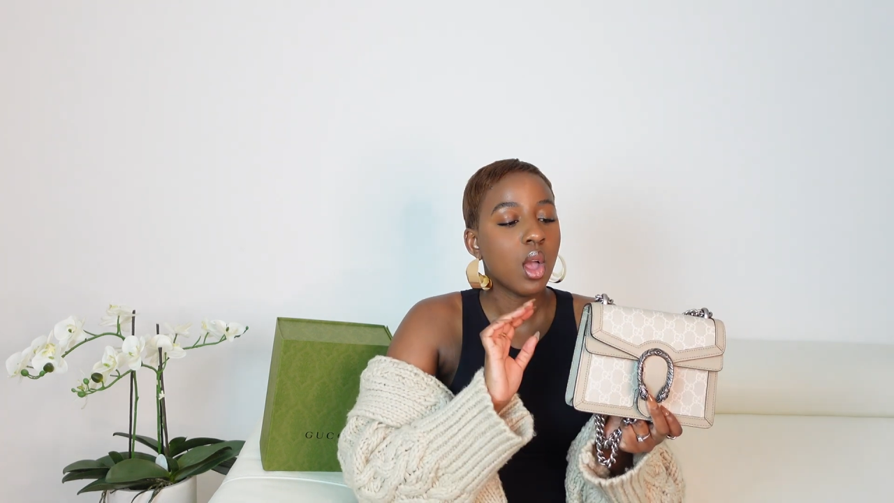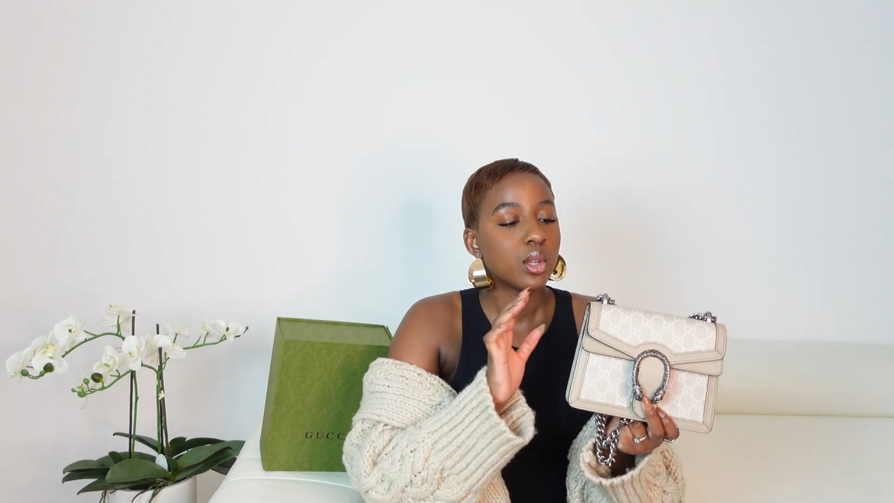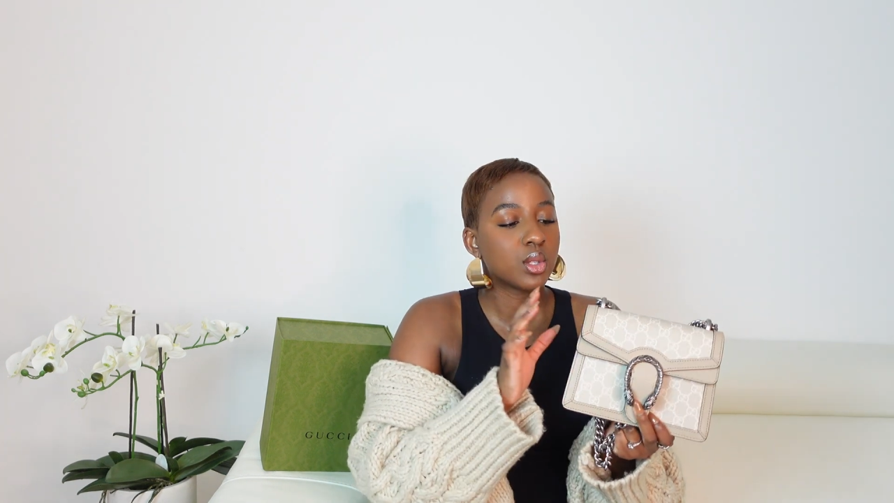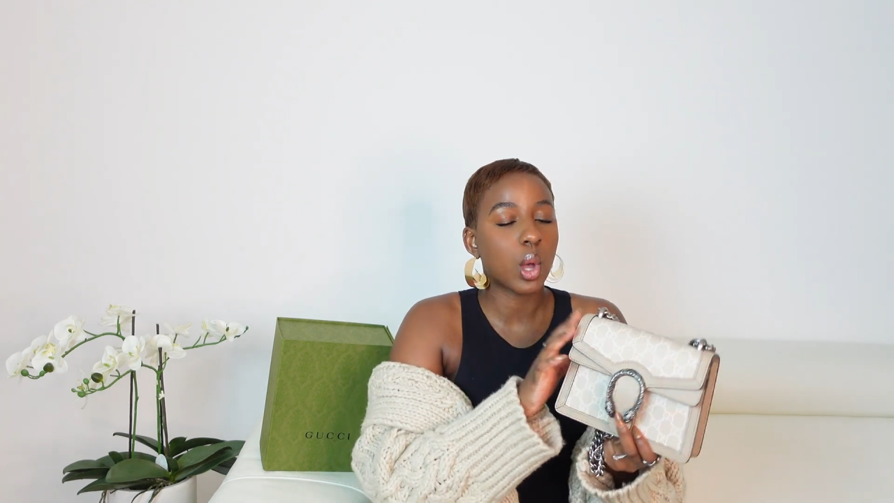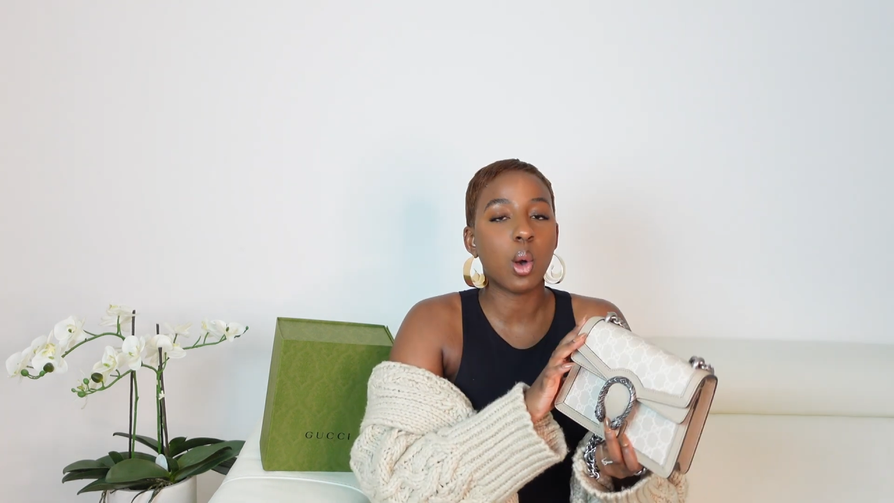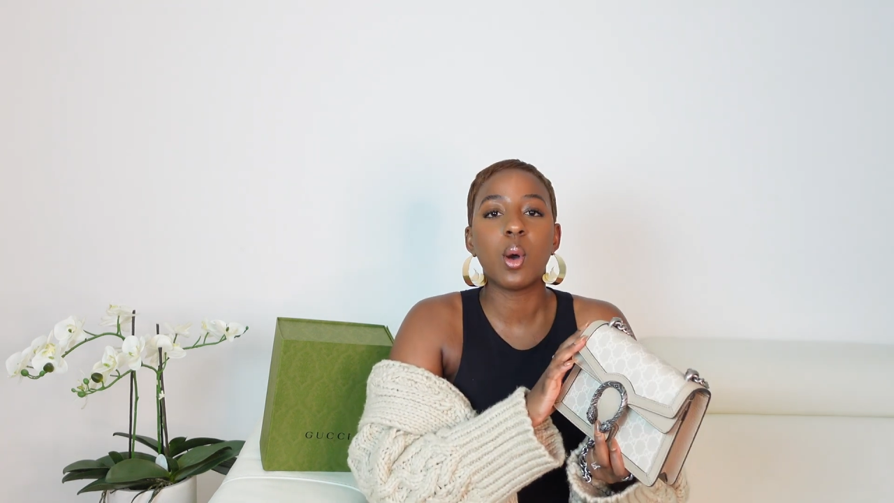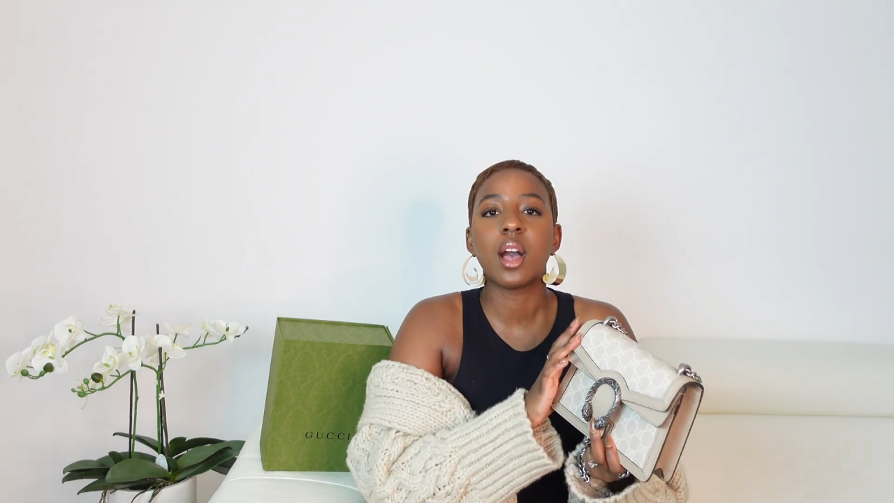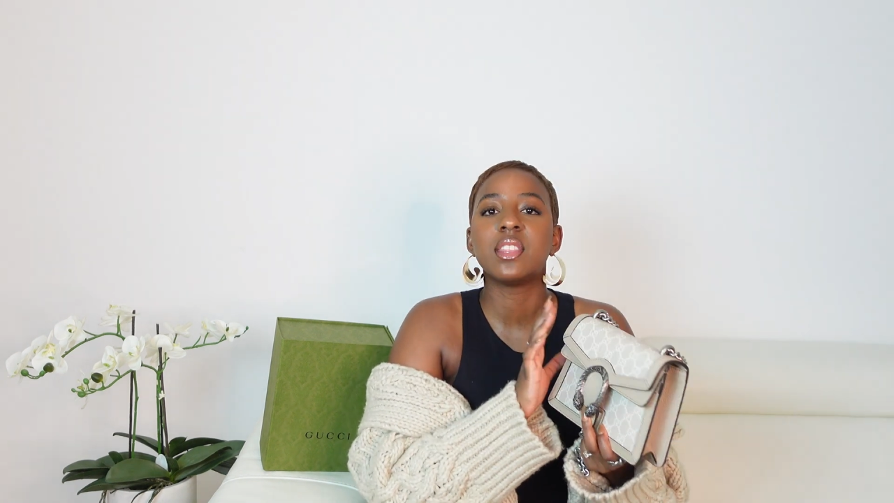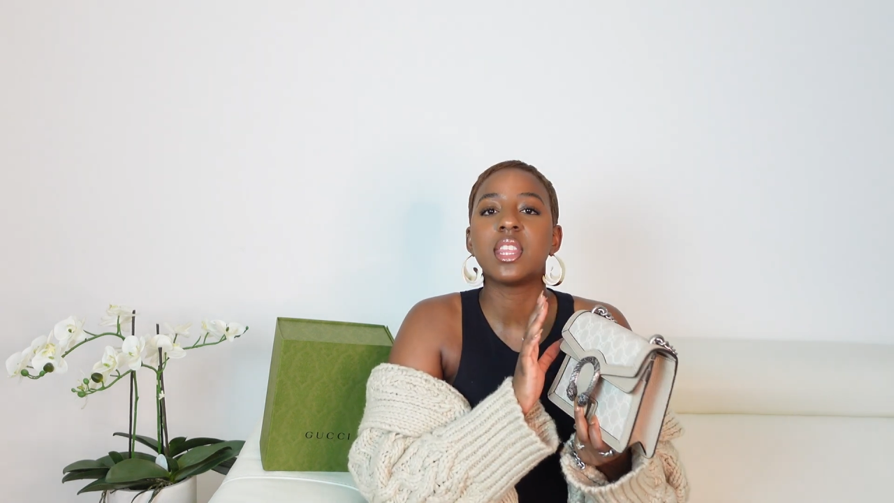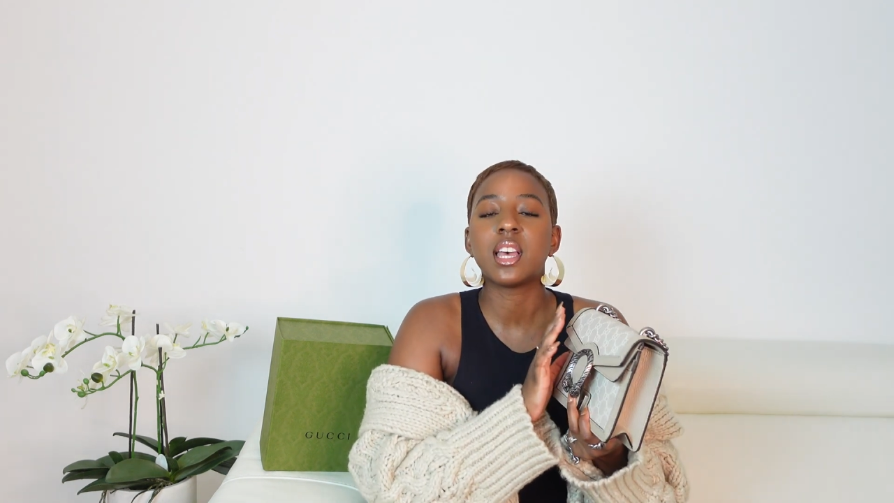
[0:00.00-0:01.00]

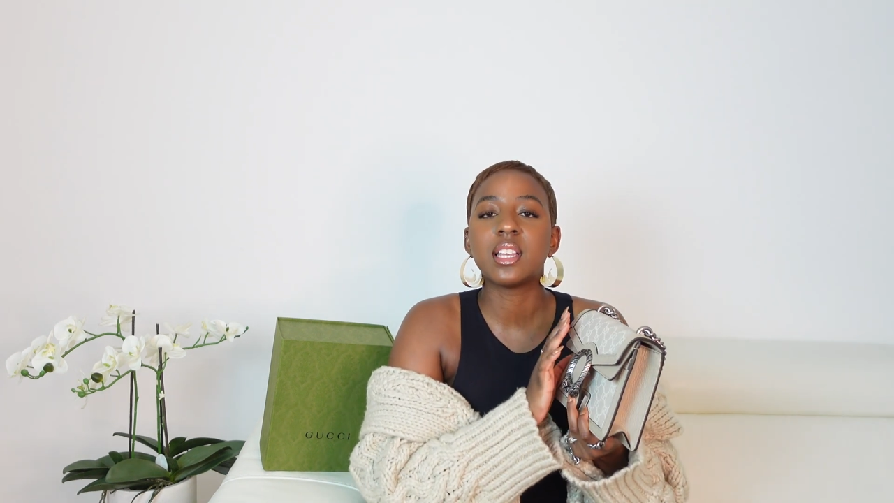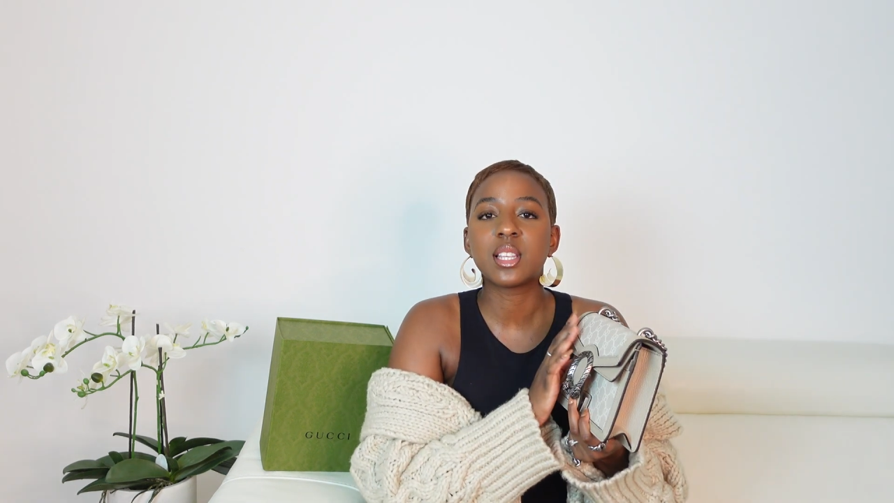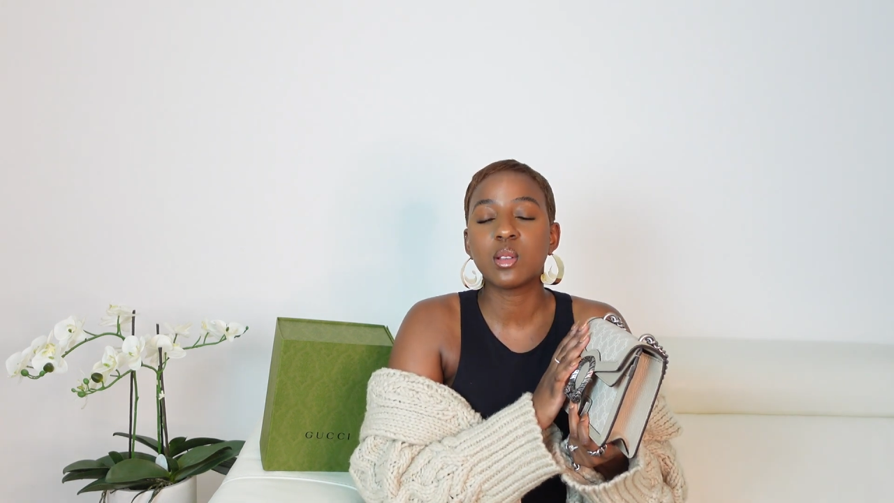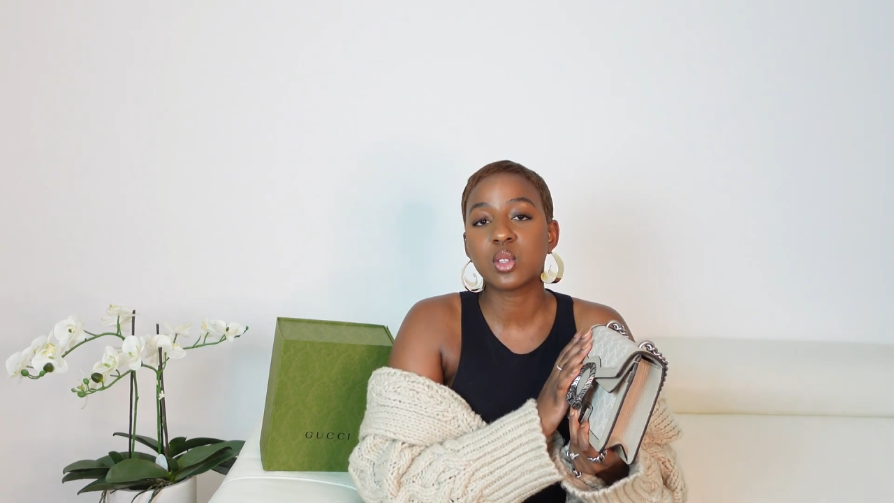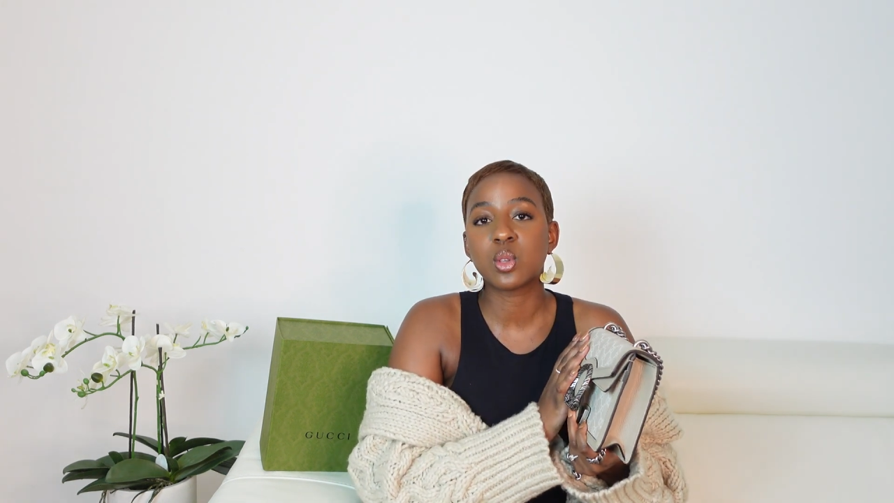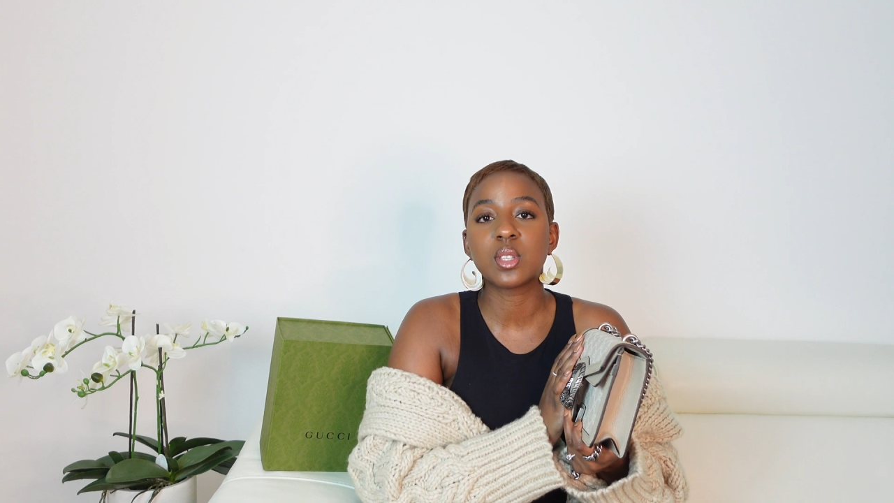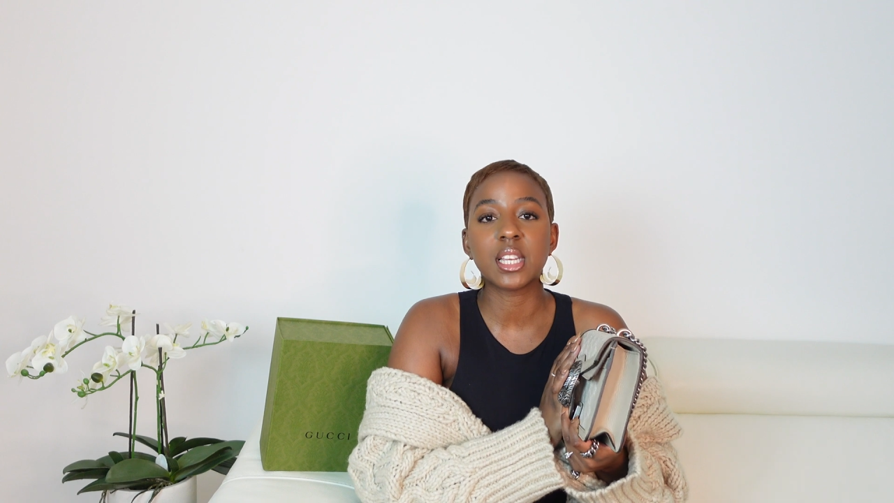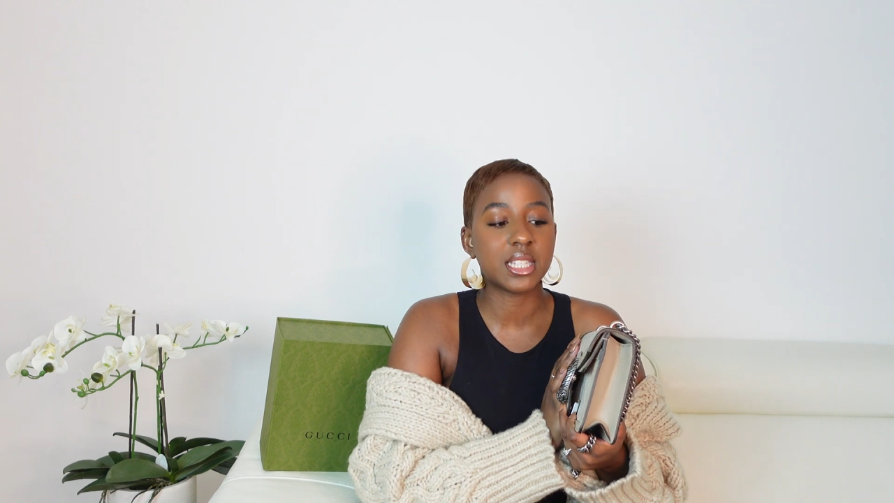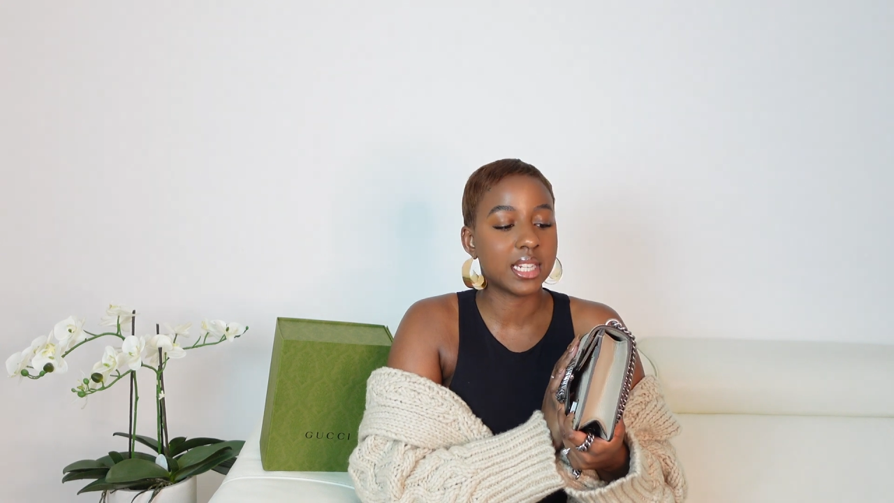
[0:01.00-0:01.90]
So the sales associate